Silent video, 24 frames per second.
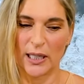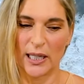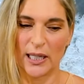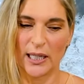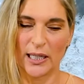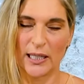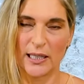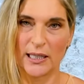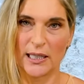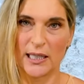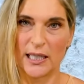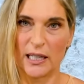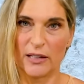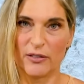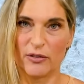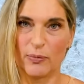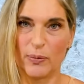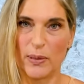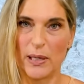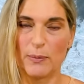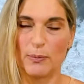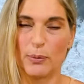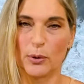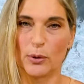is give
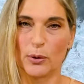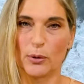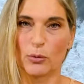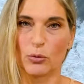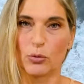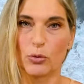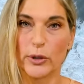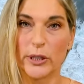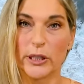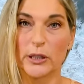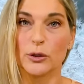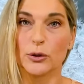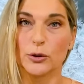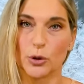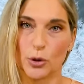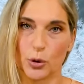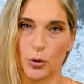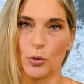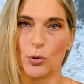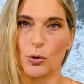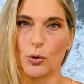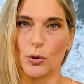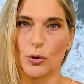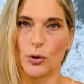people real
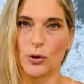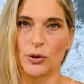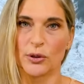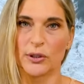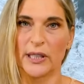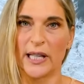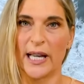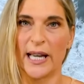tools